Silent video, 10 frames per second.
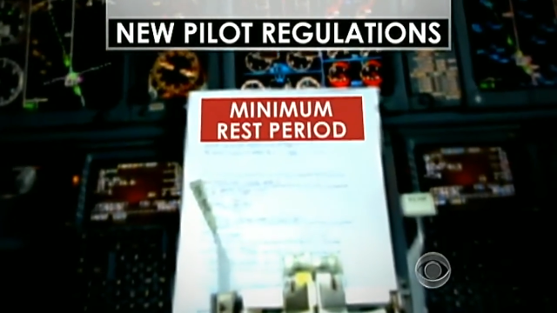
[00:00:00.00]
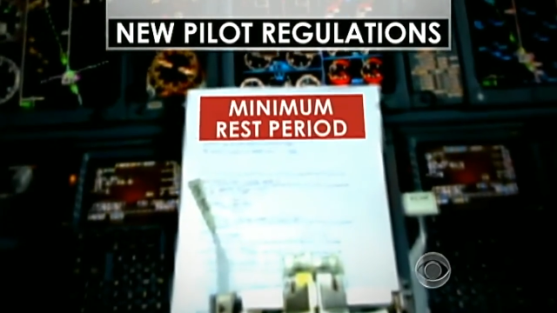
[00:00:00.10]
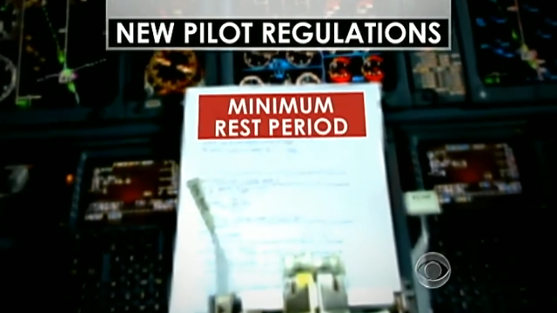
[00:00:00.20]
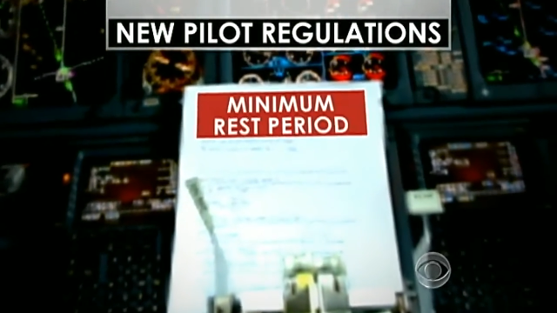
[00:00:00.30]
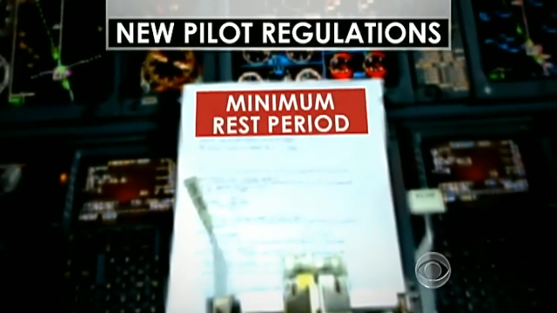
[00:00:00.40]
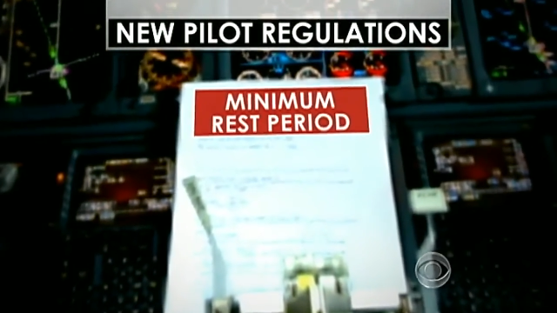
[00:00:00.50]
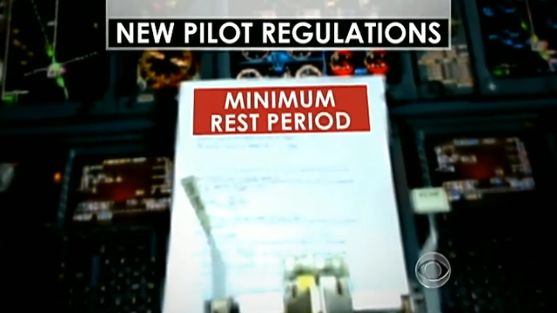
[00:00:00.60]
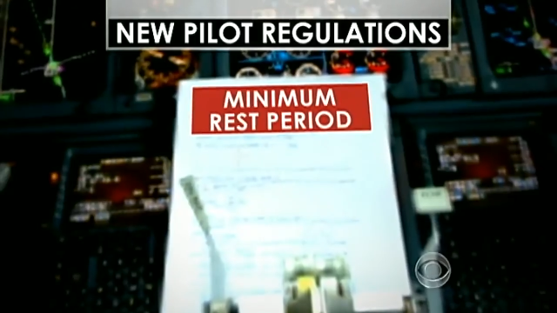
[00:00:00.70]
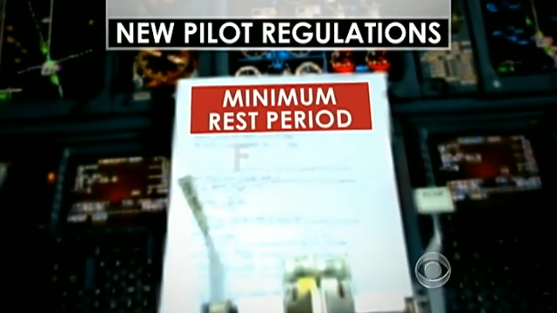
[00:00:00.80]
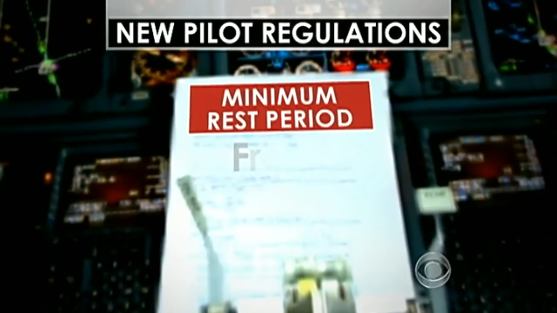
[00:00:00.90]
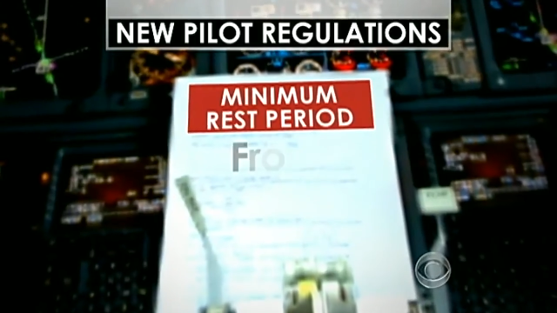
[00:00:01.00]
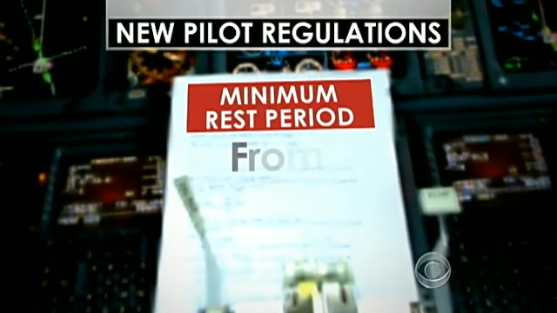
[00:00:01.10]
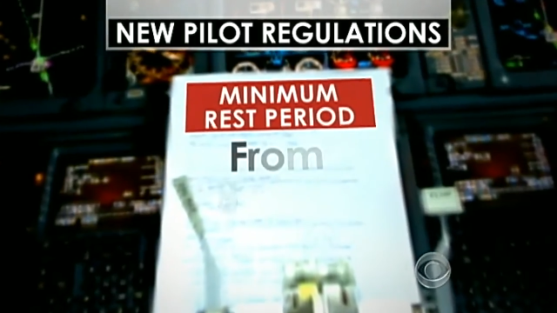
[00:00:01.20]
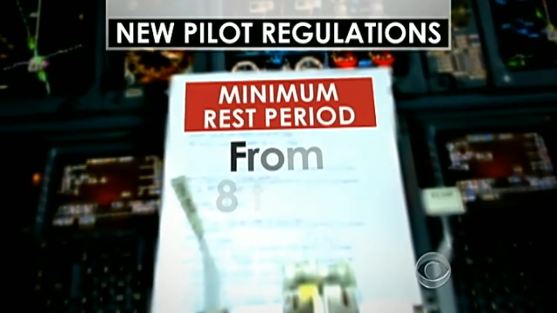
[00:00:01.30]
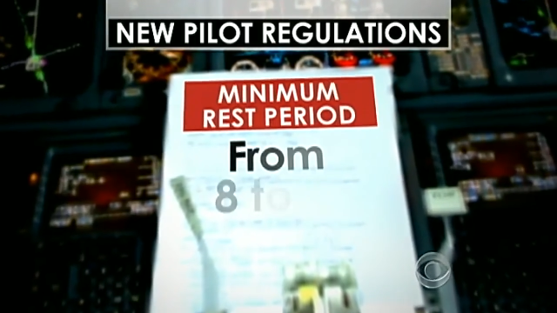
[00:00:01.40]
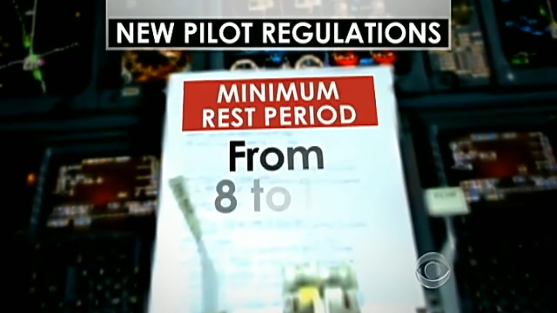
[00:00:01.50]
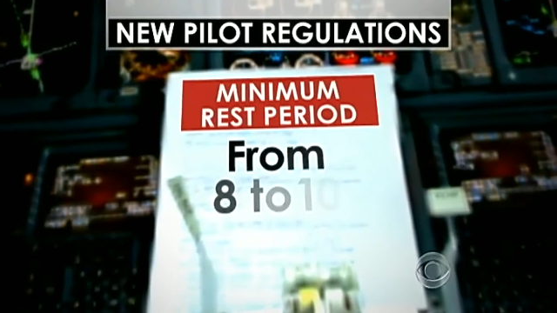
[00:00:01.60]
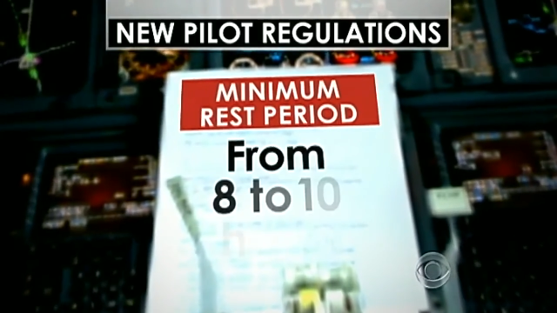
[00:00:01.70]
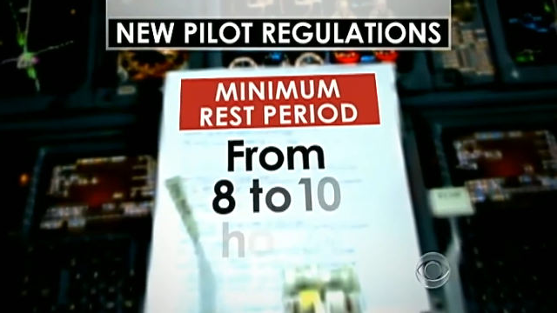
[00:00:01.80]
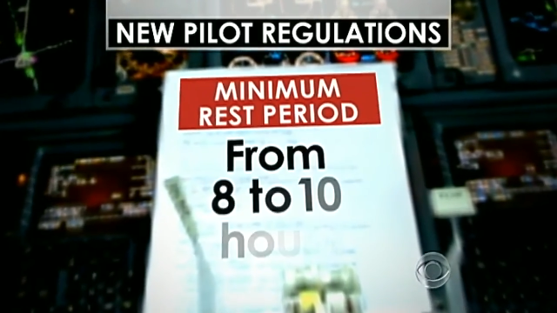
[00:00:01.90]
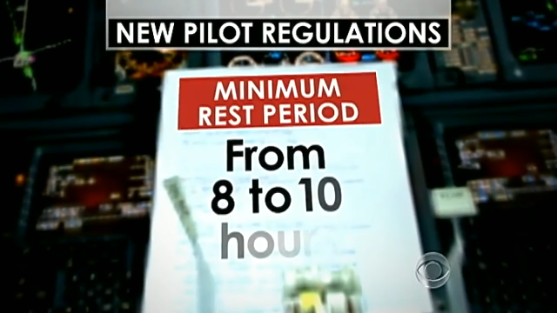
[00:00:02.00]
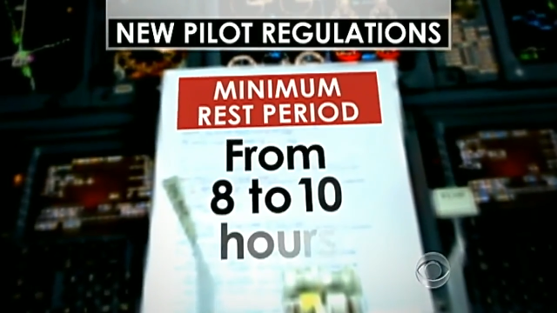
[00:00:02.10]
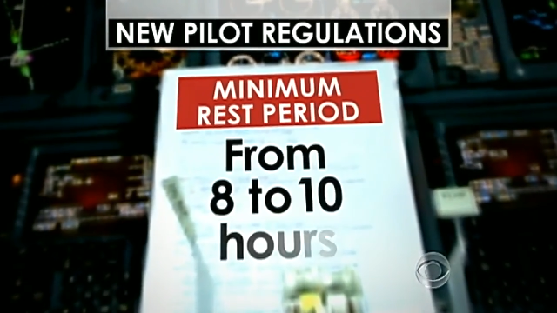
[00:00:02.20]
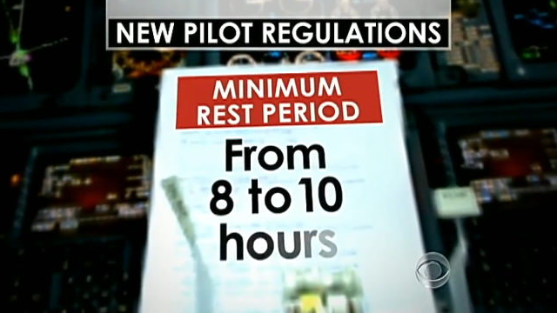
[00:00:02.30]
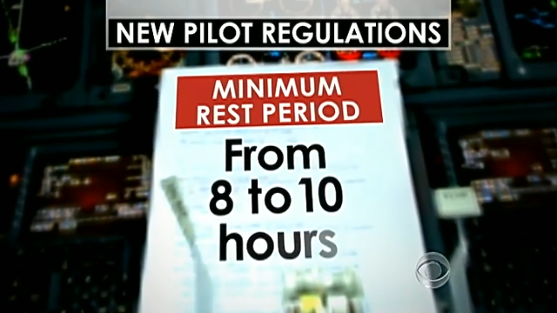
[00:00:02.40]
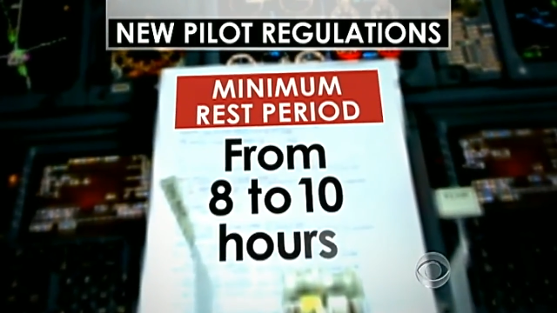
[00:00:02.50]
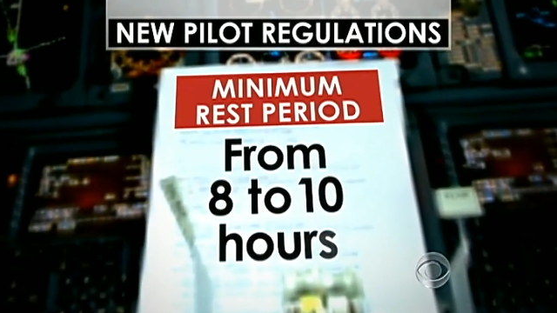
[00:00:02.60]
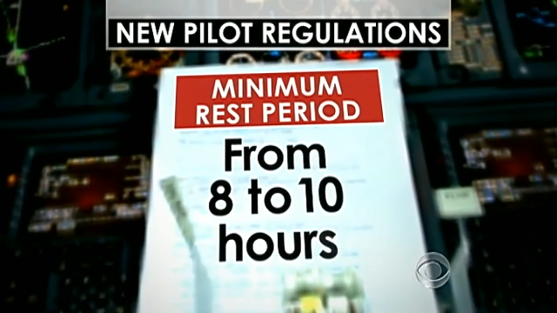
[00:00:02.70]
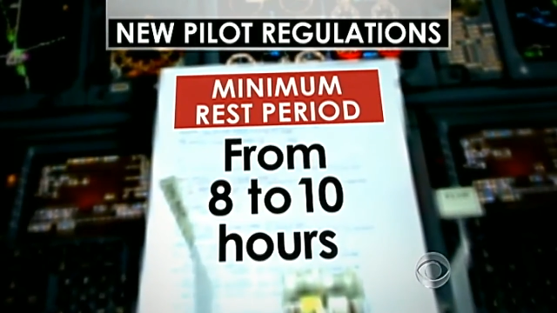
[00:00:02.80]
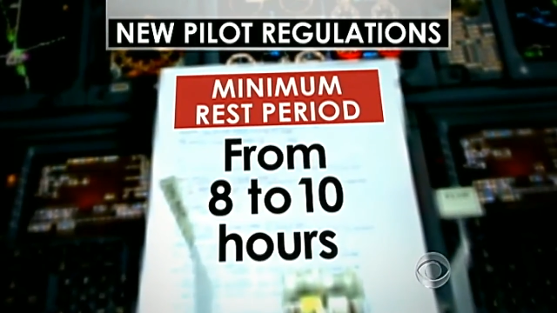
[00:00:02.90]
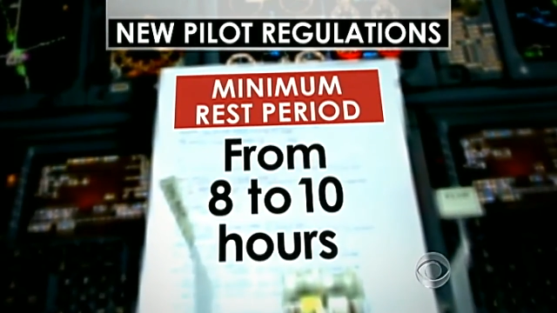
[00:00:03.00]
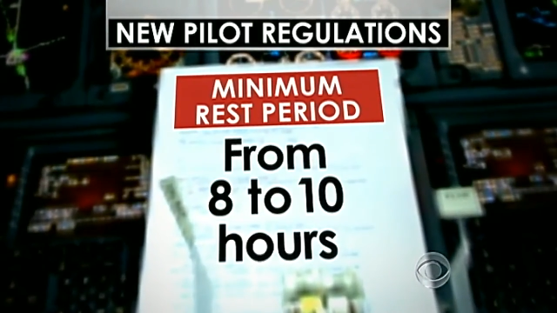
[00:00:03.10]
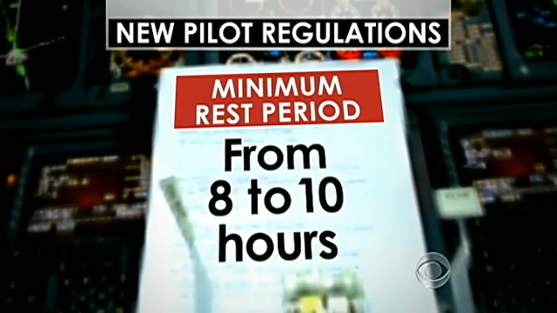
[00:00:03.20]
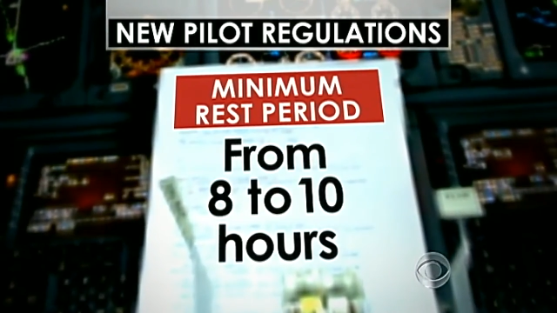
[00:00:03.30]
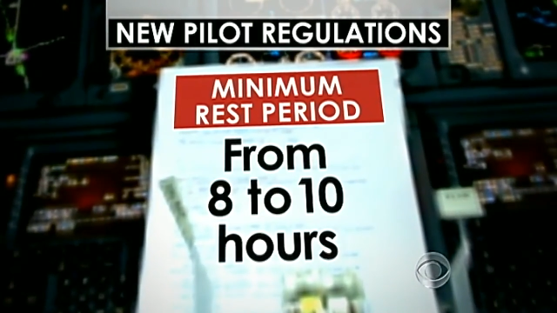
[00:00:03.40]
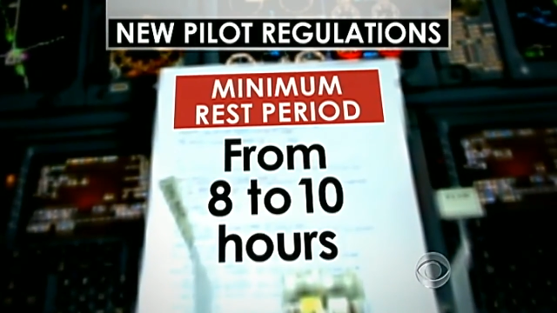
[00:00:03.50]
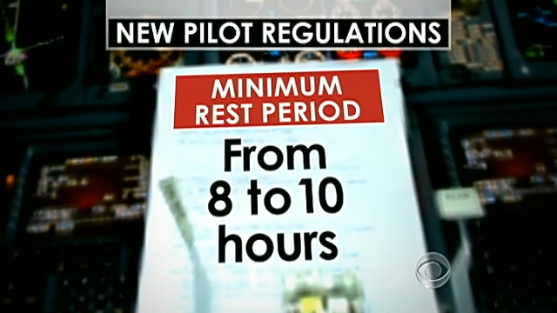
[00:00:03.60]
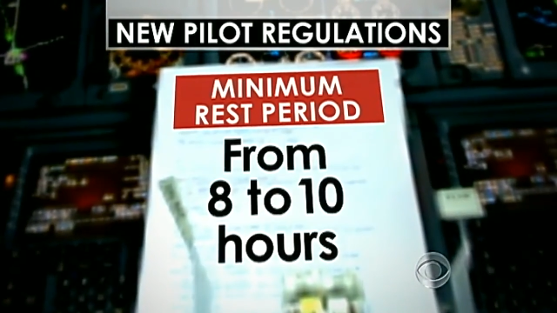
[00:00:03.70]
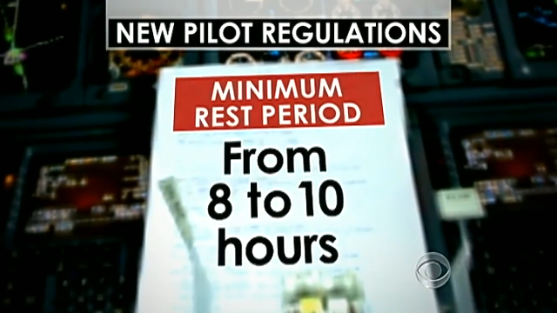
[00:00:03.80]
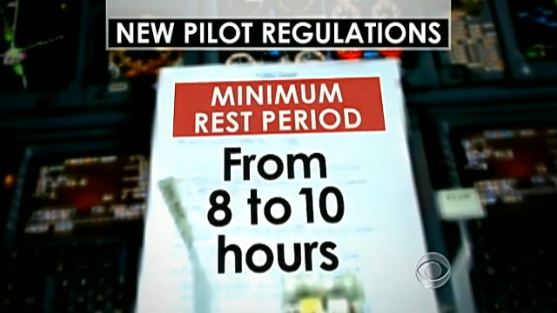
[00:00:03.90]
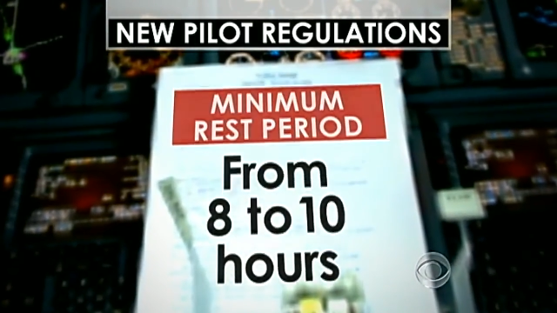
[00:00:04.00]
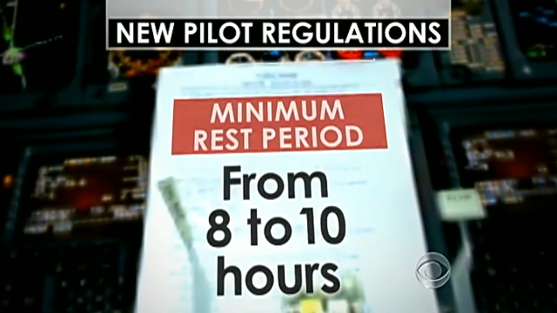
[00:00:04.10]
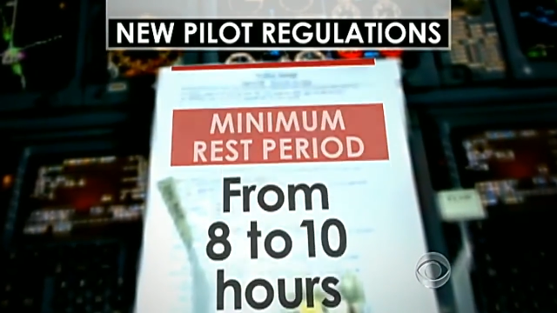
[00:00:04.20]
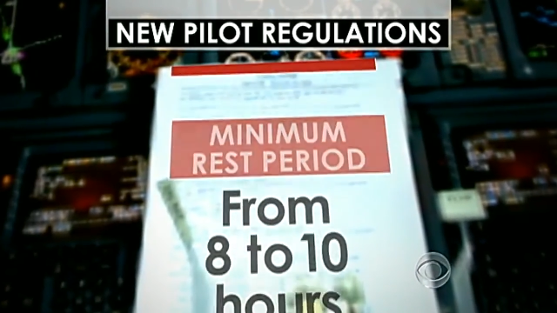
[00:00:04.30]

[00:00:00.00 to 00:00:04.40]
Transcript: No face is visible, so there are no lips to read.